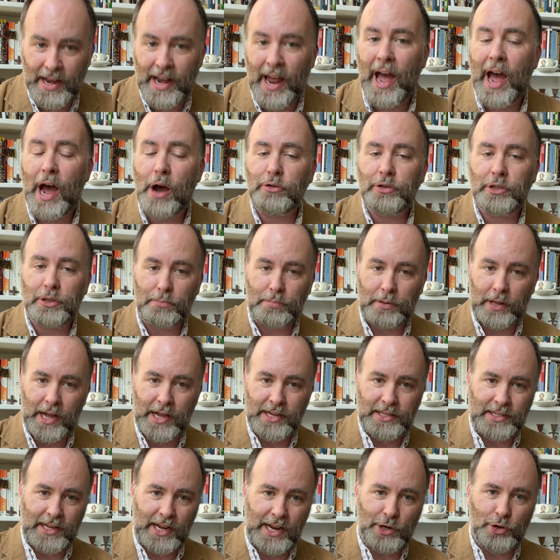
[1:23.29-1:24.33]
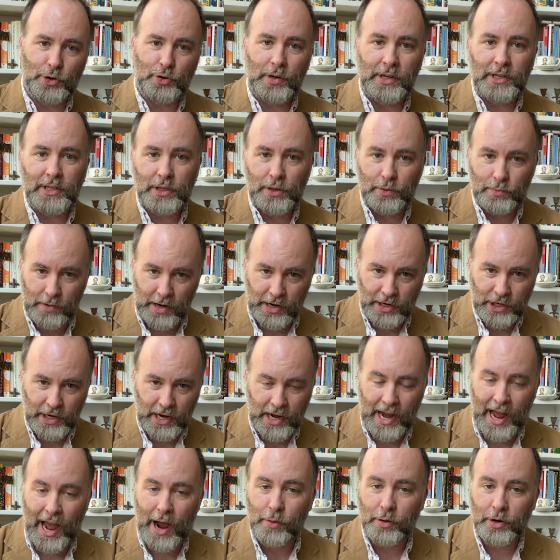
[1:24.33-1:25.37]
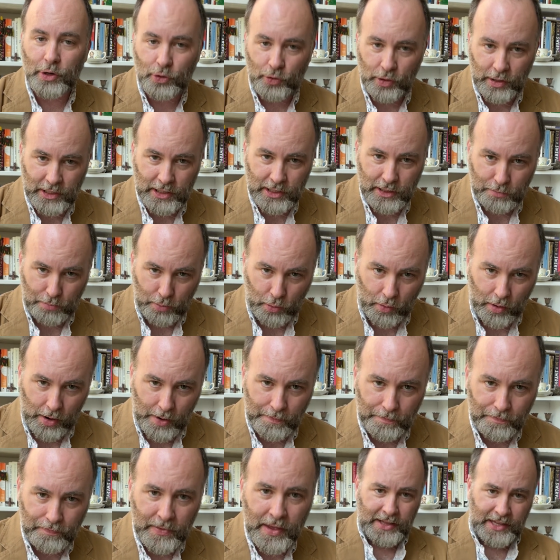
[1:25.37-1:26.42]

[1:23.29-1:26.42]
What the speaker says: in how supply-side treats the rich and how it treats the poor.